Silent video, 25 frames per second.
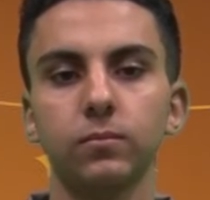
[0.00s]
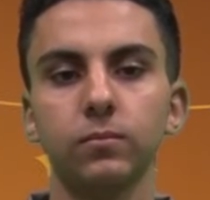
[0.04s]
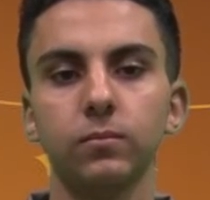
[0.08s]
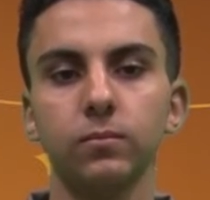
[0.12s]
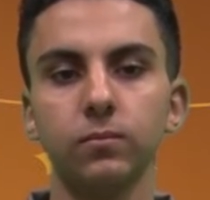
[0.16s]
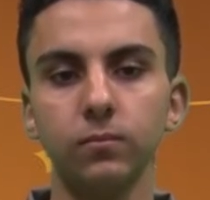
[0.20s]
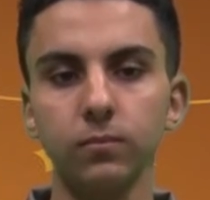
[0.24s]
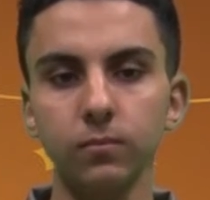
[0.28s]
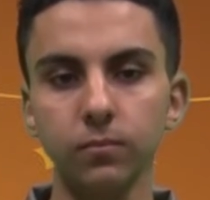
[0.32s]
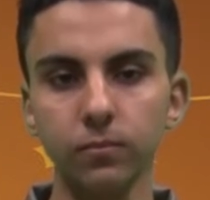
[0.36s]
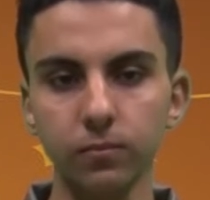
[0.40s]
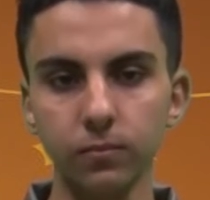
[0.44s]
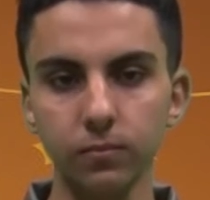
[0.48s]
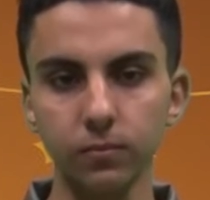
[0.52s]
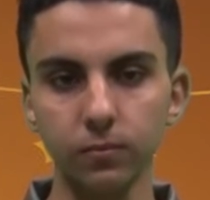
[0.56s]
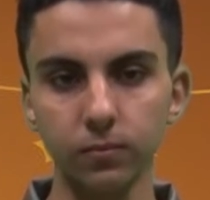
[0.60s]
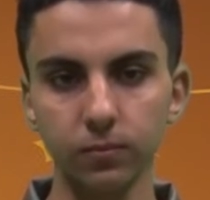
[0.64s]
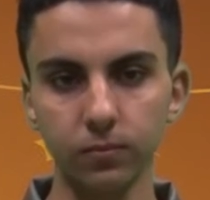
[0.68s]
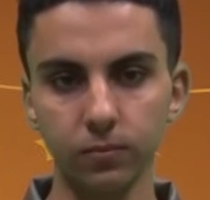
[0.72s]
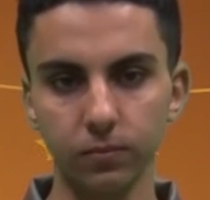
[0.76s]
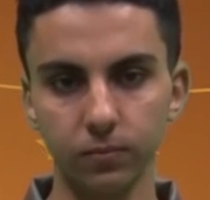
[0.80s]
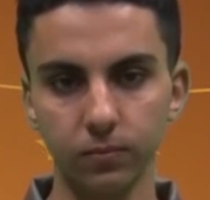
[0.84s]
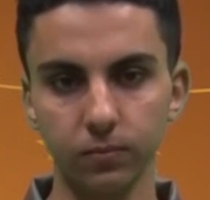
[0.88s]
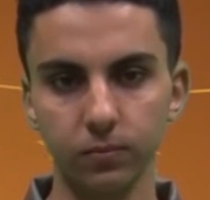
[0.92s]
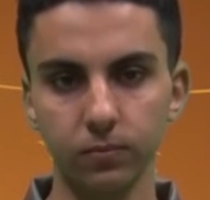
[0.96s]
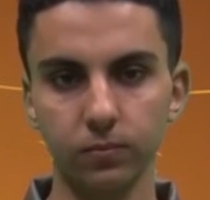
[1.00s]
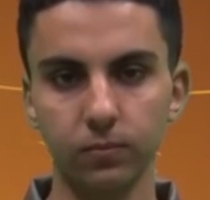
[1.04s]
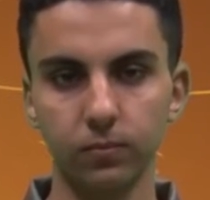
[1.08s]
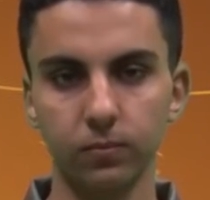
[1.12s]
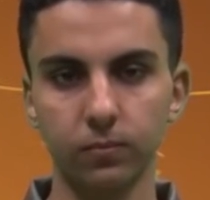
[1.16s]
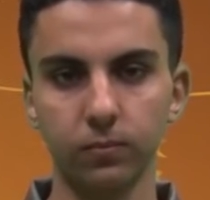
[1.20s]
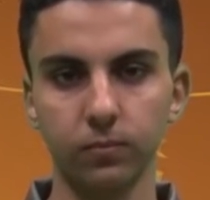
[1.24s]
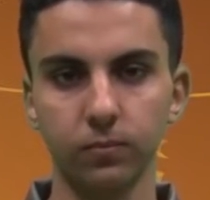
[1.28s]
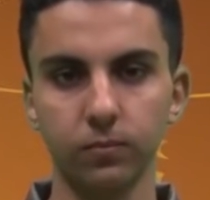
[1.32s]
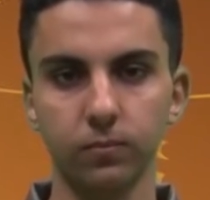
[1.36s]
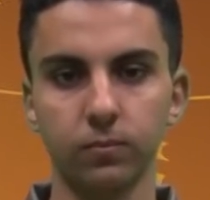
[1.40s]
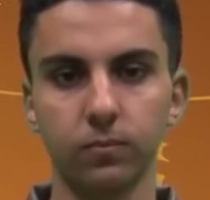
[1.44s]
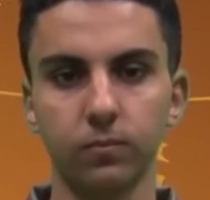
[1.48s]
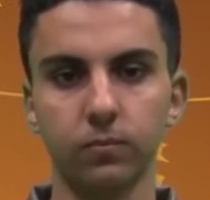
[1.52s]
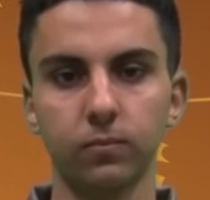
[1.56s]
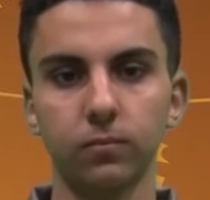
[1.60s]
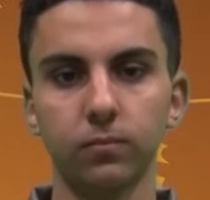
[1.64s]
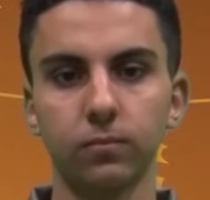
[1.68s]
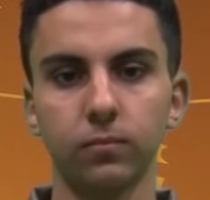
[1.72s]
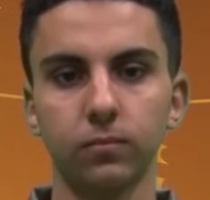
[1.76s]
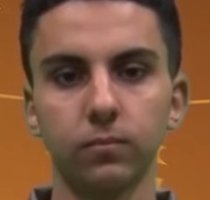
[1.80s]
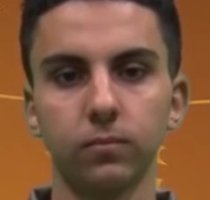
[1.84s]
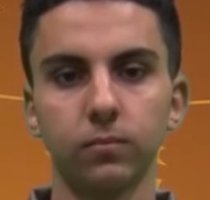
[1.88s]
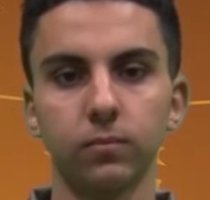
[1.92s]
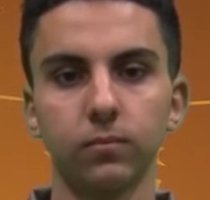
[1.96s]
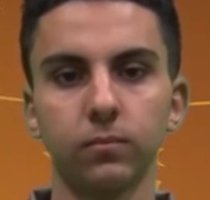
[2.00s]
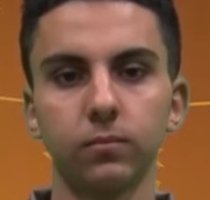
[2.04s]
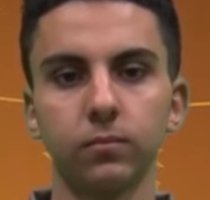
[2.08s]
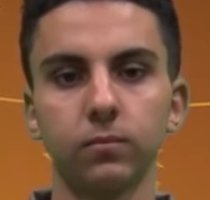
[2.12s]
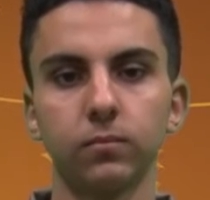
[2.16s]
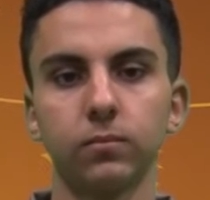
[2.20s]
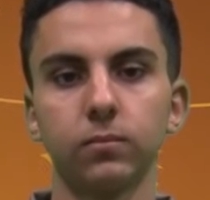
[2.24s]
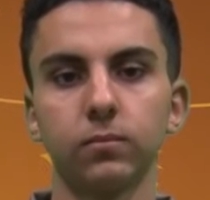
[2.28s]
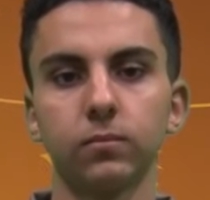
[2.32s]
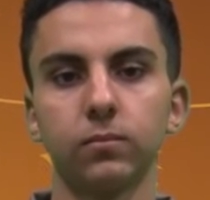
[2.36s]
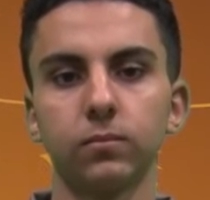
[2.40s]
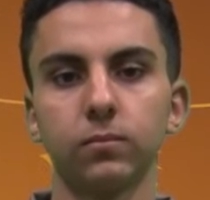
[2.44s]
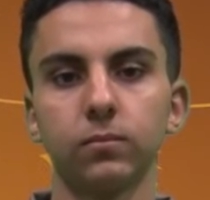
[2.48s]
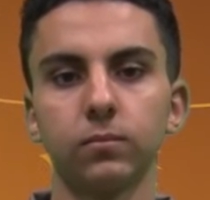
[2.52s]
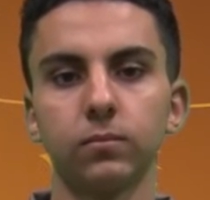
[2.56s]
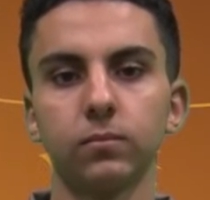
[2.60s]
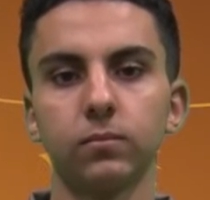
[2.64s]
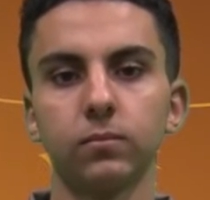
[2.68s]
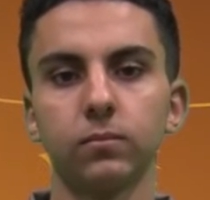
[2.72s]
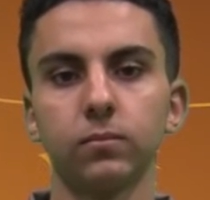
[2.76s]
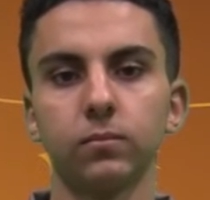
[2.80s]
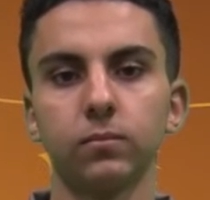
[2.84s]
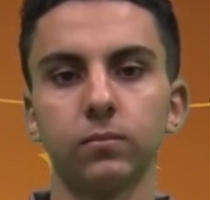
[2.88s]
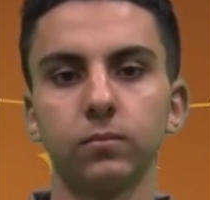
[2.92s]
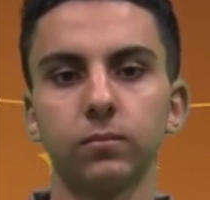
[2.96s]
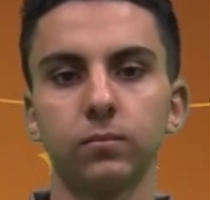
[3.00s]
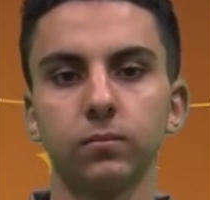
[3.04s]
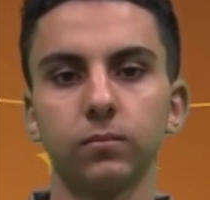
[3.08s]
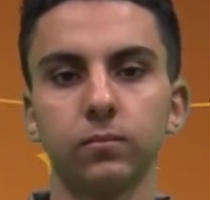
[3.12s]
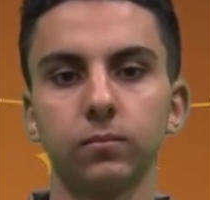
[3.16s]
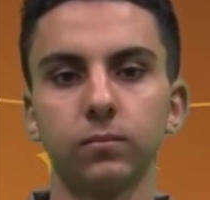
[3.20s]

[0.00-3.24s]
No words are spoken by the person on screen.